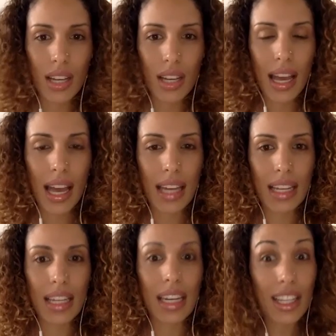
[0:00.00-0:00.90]
And
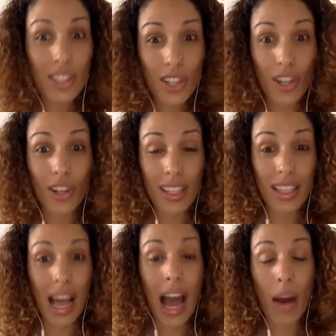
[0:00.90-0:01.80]
in nature is
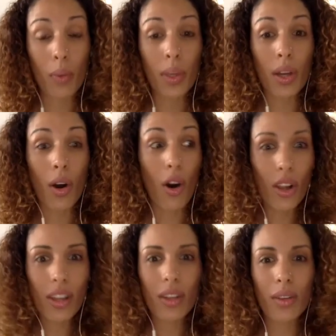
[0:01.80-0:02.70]
how we
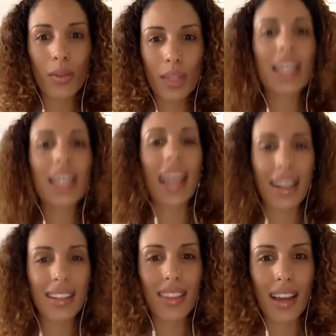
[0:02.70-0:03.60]
all
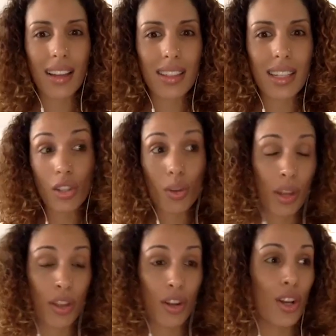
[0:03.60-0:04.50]
reconnect to that
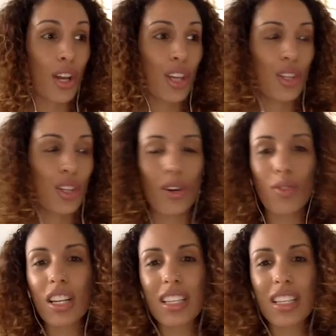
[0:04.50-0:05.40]
whether you're a
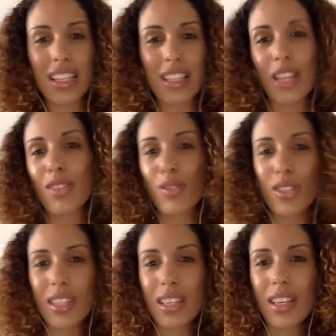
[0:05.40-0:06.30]
really successful
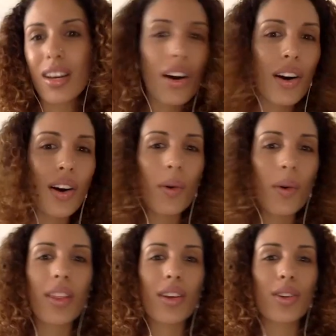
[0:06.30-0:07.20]
CEO,
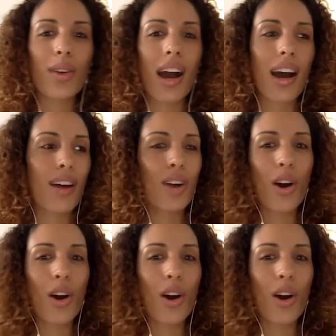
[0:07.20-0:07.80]
whether you have